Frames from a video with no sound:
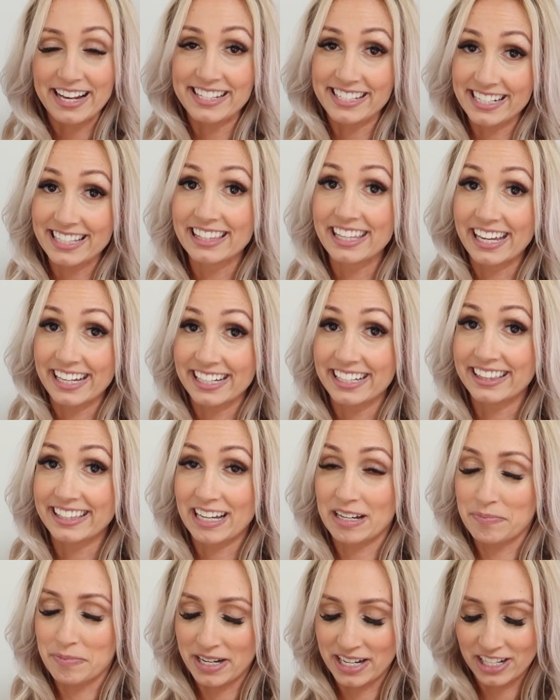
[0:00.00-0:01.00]
I did like it
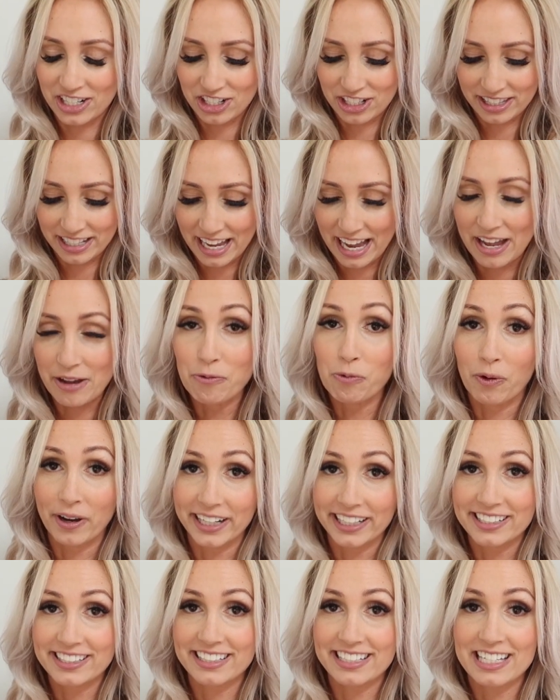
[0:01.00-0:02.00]
that much that I
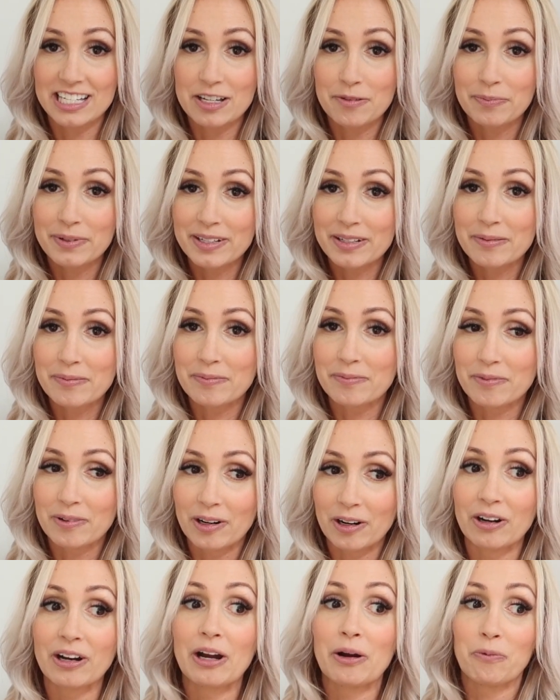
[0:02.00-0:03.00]
wanted to keep it,
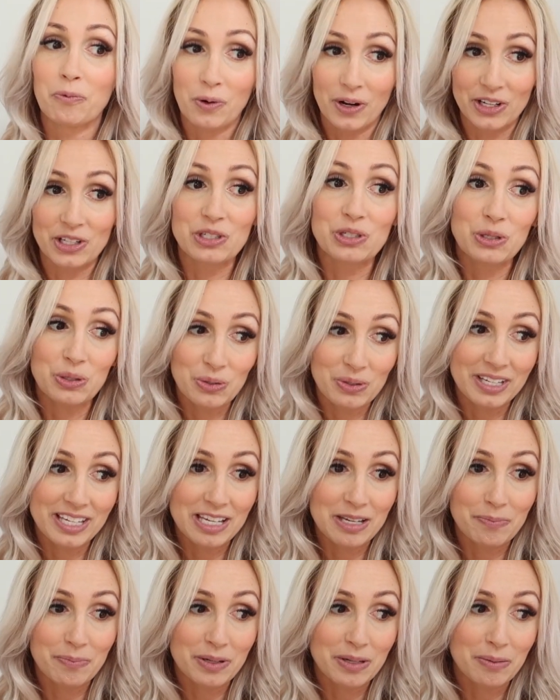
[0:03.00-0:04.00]
or I want to
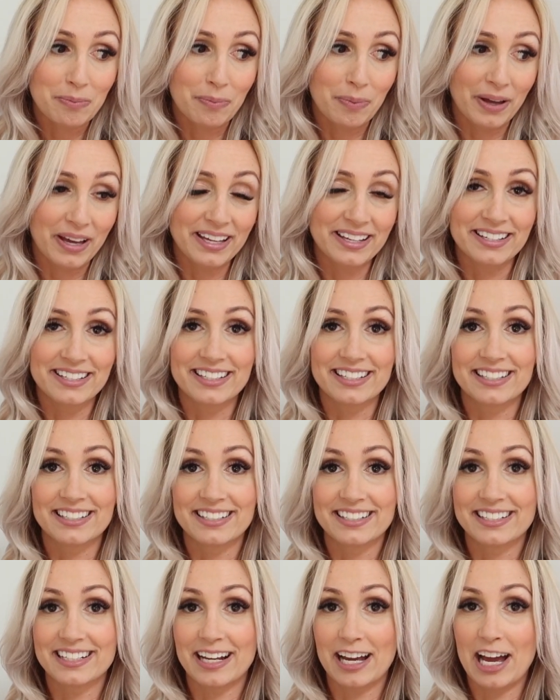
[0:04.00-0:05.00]
keep it,
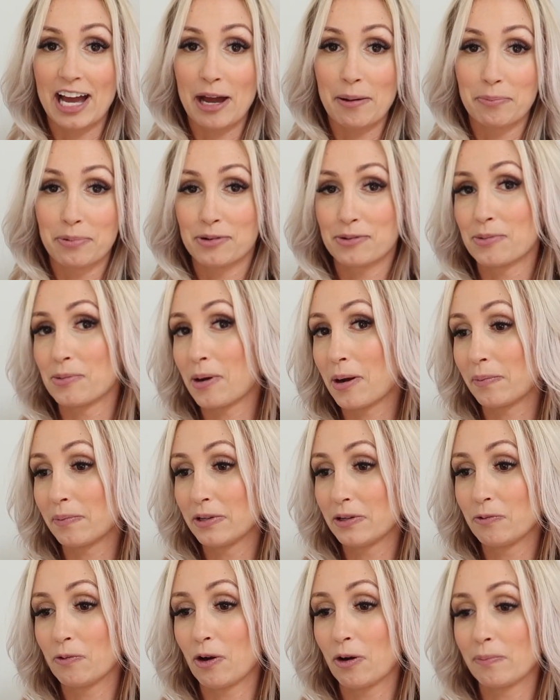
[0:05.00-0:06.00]
but I
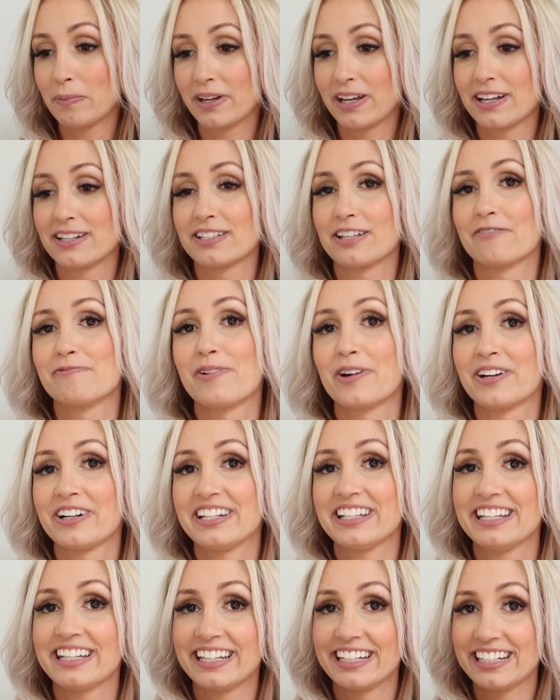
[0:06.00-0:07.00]
probably won't because I'm
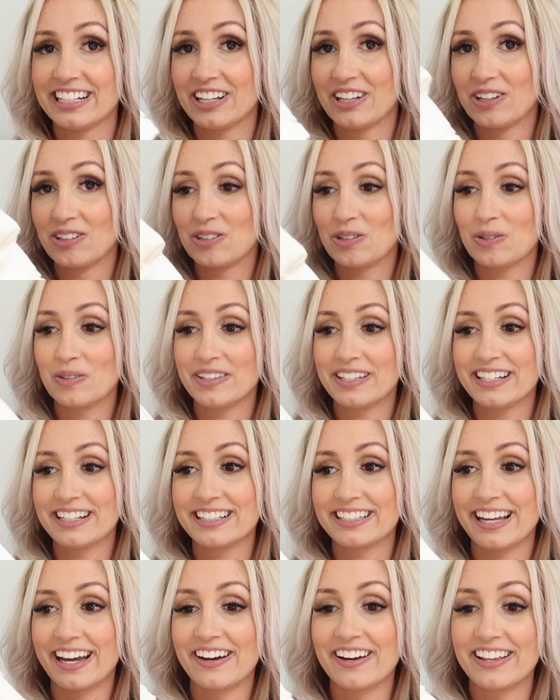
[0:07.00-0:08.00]
already getting two
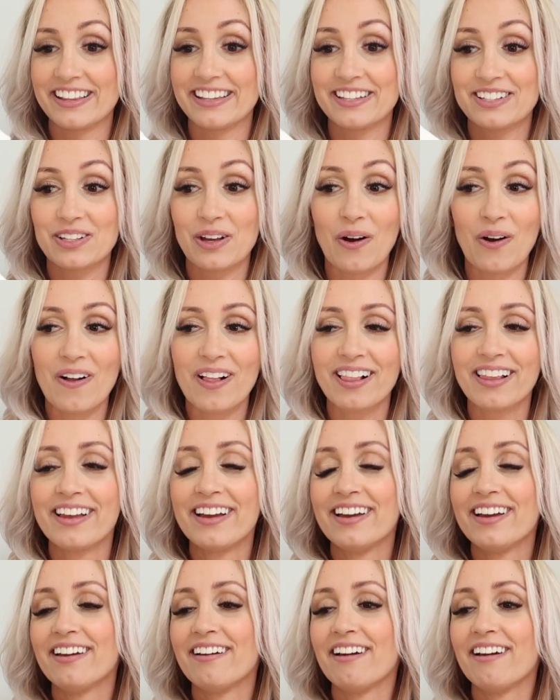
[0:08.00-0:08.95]
things out of this haul.